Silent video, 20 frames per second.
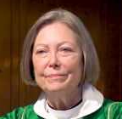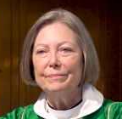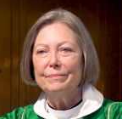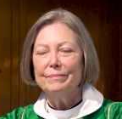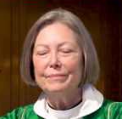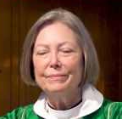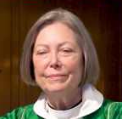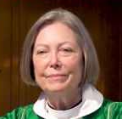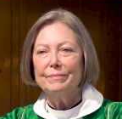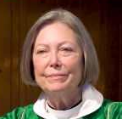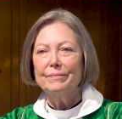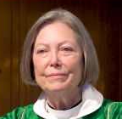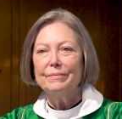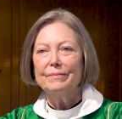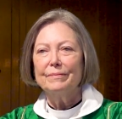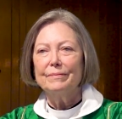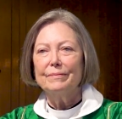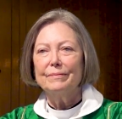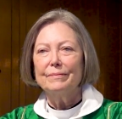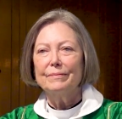
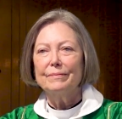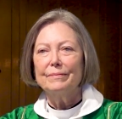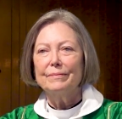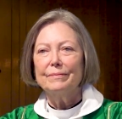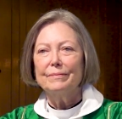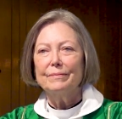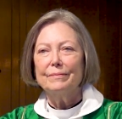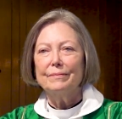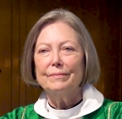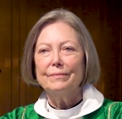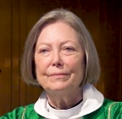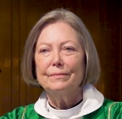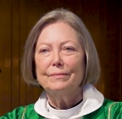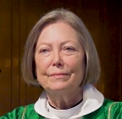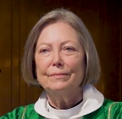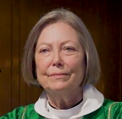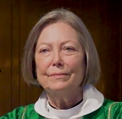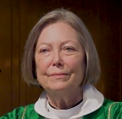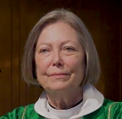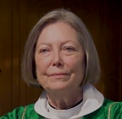
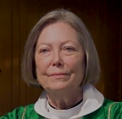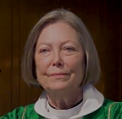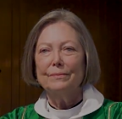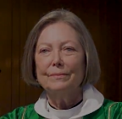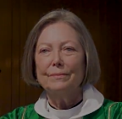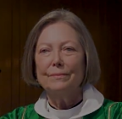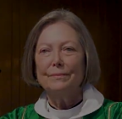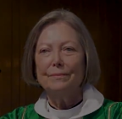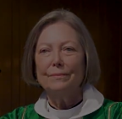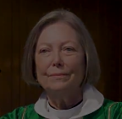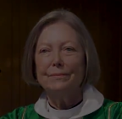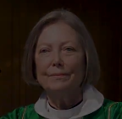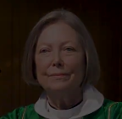Nobody speaks.